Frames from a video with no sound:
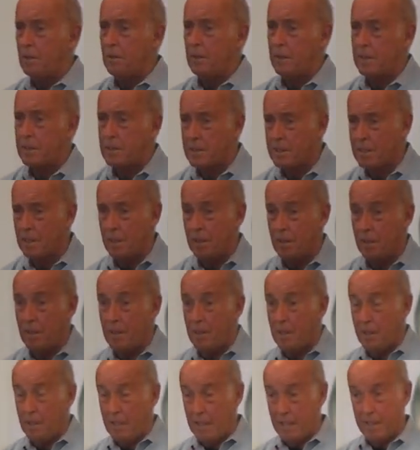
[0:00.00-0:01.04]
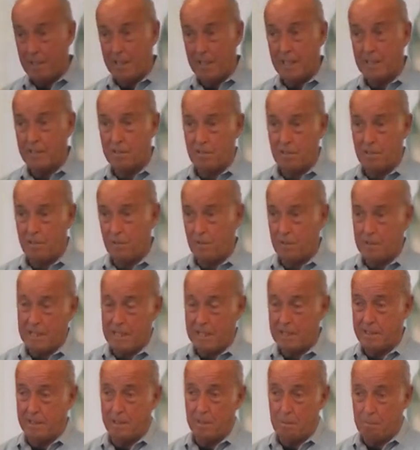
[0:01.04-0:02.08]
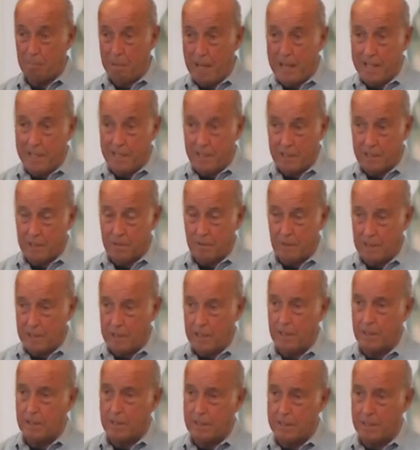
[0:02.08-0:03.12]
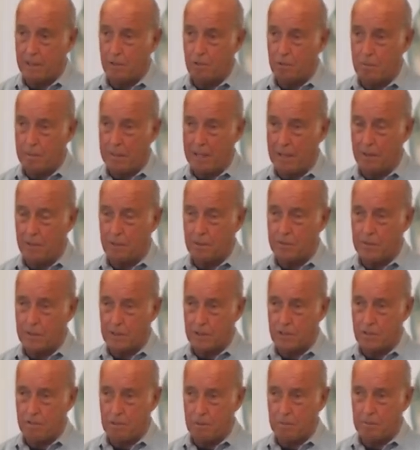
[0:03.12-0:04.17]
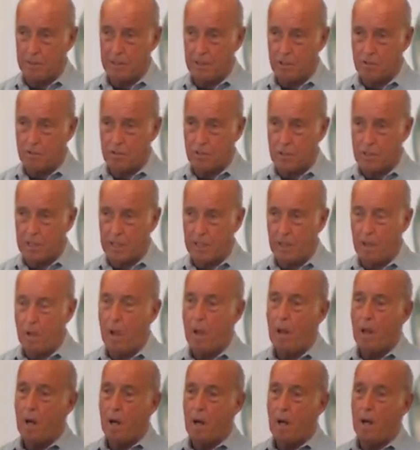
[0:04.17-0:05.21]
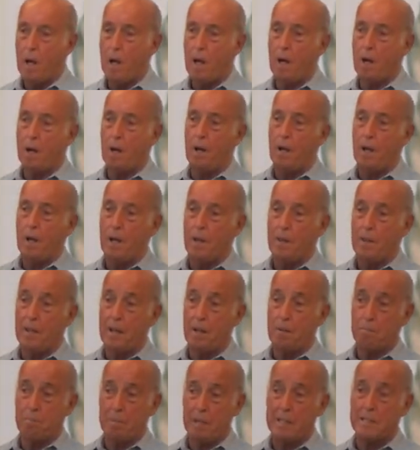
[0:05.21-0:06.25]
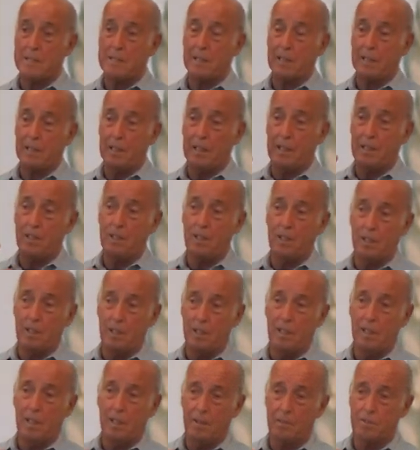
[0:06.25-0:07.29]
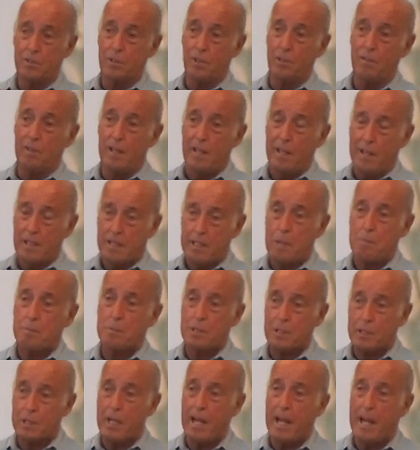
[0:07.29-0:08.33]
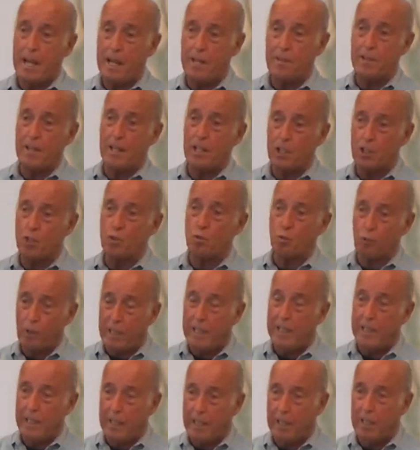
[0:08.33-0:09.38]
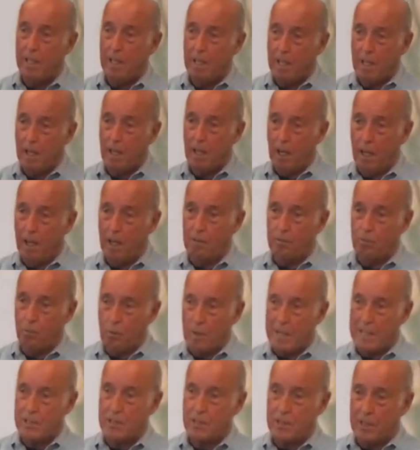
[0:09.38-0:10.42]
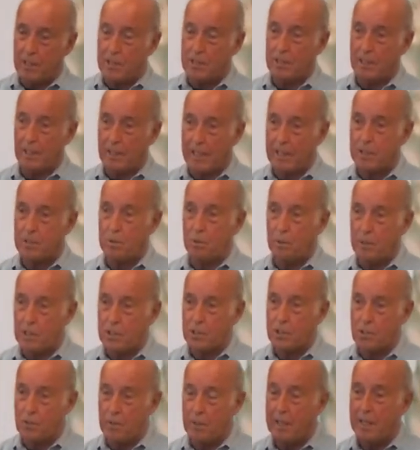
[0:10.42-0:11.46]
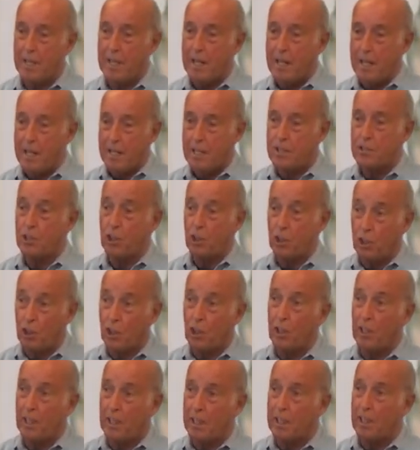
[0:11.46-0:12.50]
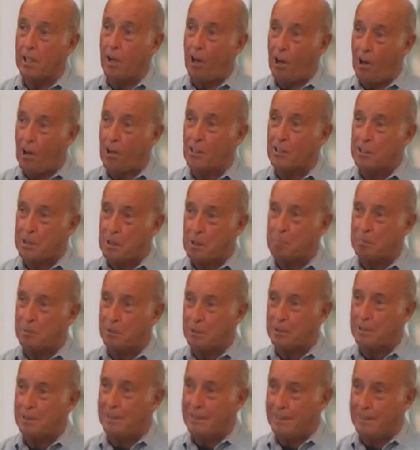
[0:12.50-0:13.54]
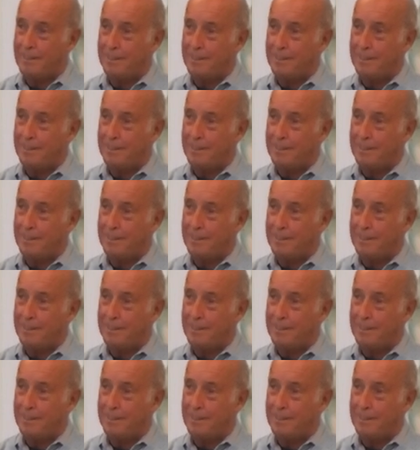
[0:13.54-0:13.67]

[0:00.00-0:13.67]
which, uh, which has an appendix, which I could tell you about, it's extremely interesting, uh, that basically um, sort of tips his hand that his reading of Western intellectual history is a Jungian archetypal